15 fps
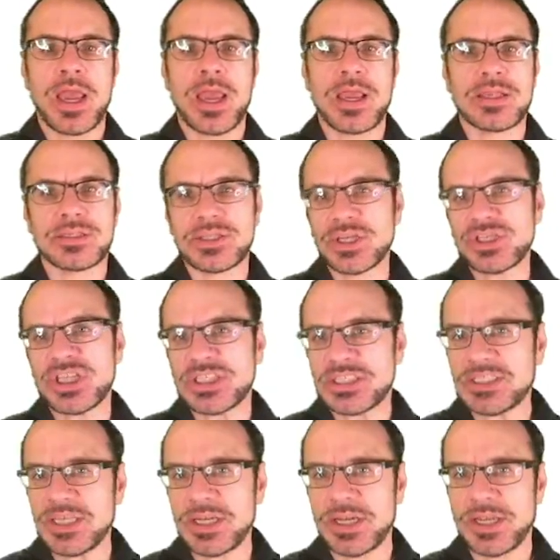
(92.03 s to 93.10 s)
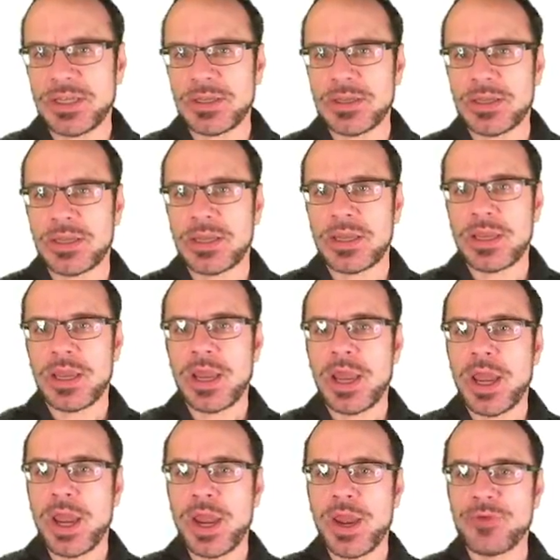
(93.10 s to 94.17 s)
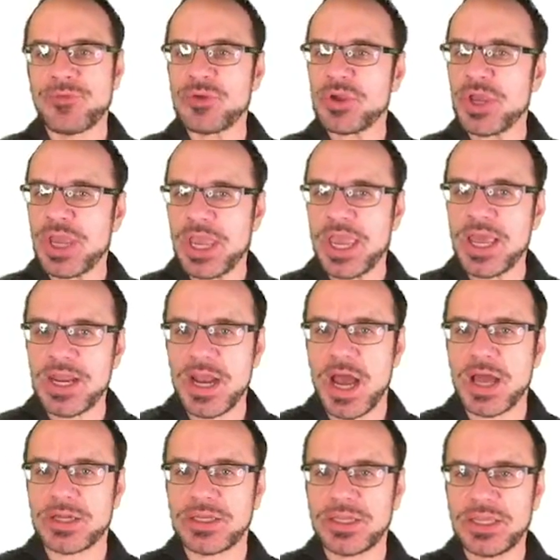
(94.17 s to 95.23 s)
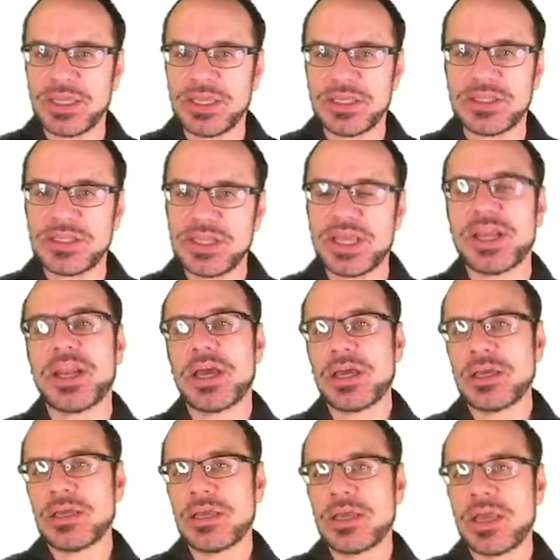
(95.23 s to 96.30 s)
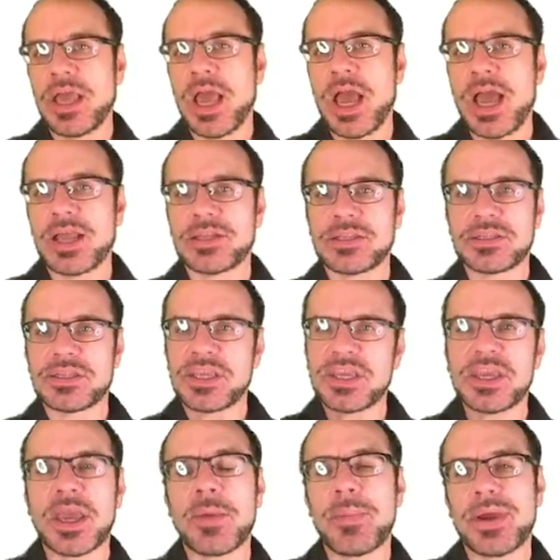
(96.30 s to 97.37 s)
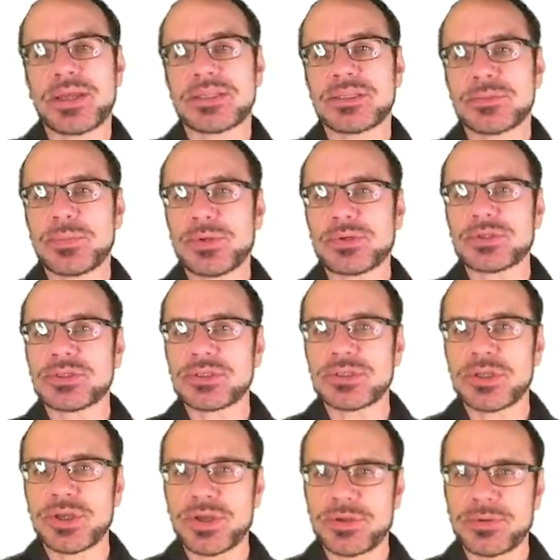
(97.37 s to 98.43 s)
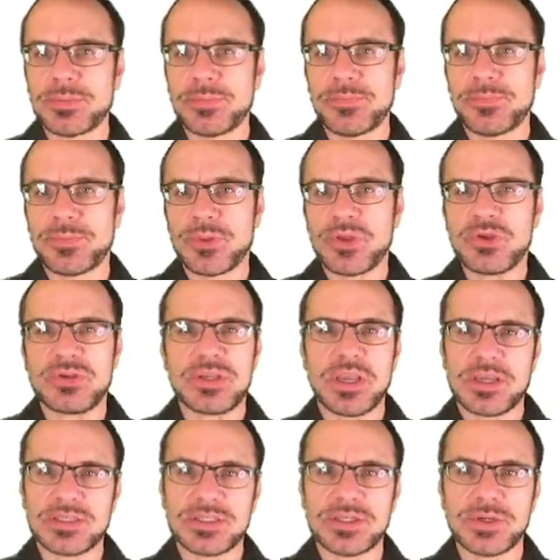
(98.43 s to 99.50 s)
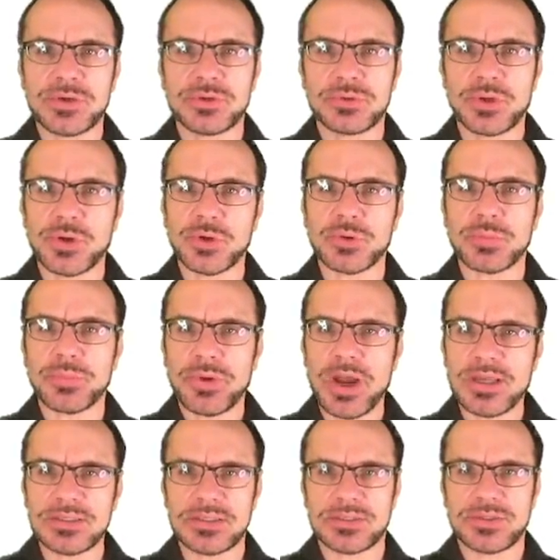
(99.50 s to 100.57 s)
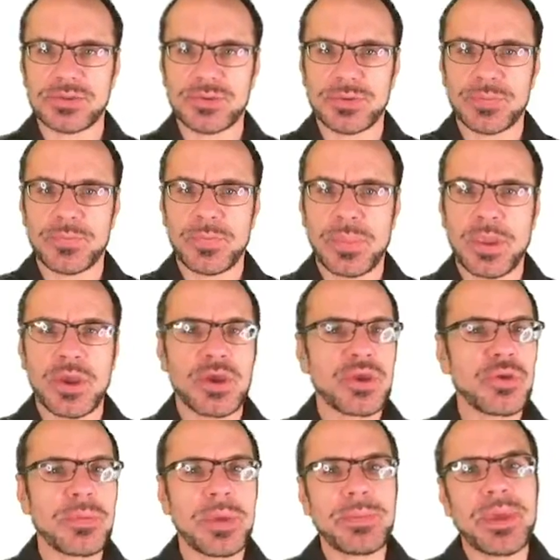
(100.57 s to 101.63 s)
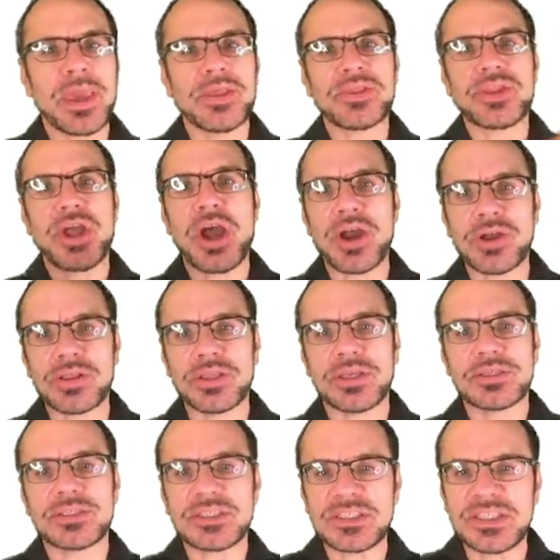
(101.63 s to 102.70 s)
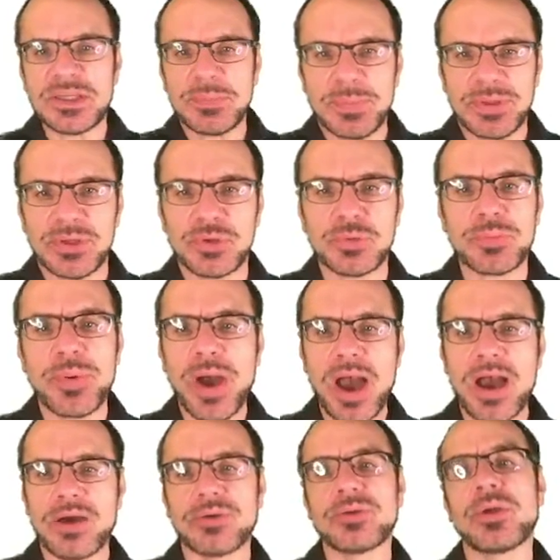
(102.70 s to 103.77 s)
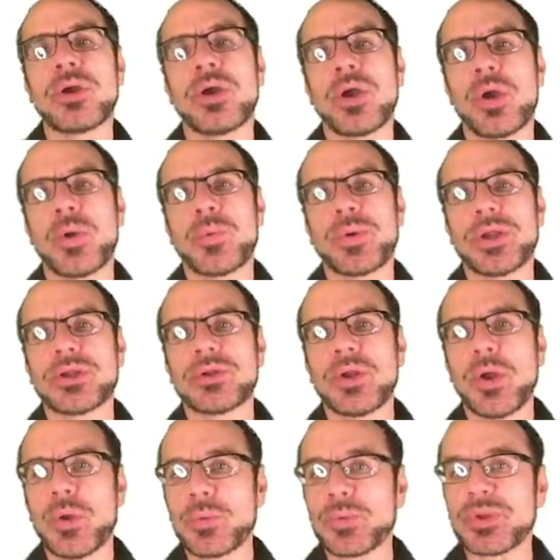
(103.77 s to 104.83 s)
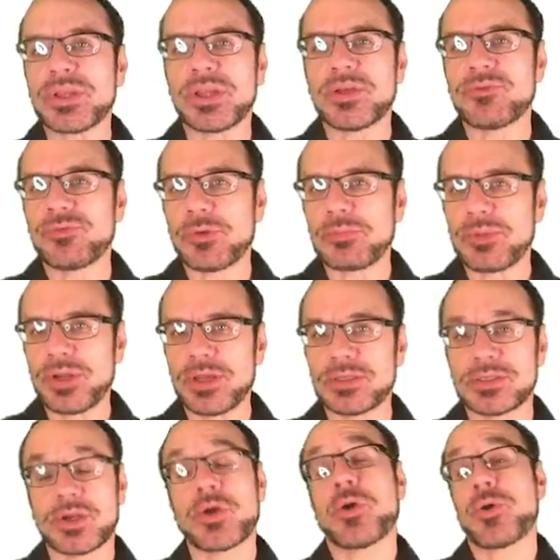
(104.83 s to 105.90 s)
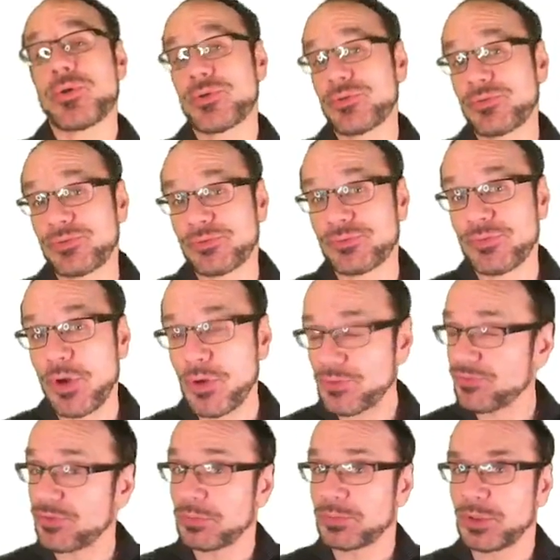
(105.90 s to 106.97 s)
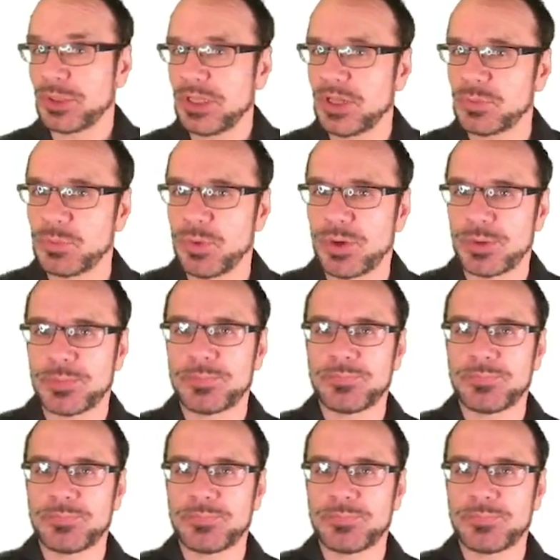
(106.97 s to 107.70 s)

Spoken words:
In such a setting, if you cannot eat data at gigabytes per second using a single core processor, you may be entirely CPU bound when reading from disk or from the network.